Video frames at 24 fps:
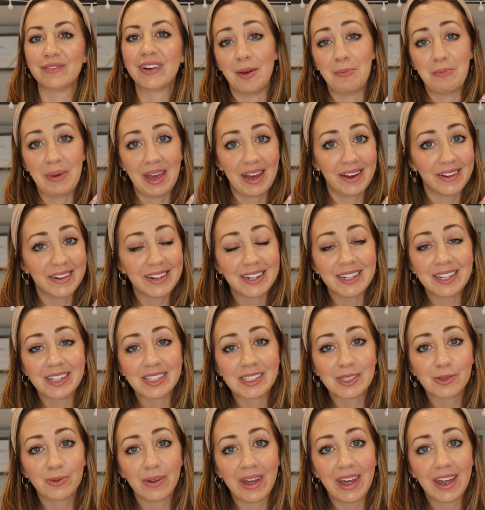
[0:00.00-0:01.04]
The male in
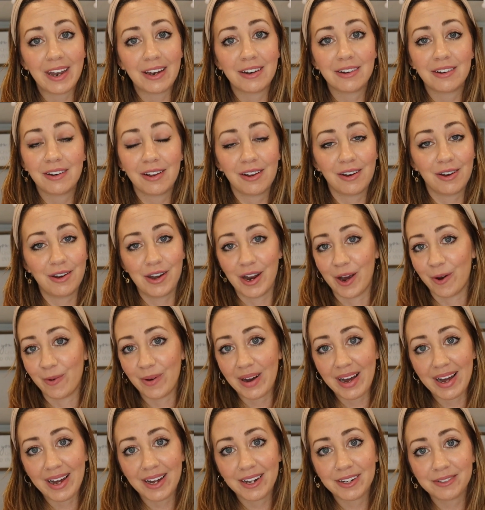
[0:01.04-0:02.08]
this one,
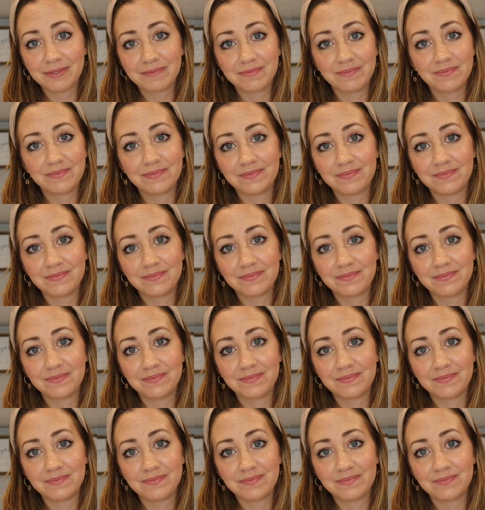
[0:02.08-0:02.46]
Noah,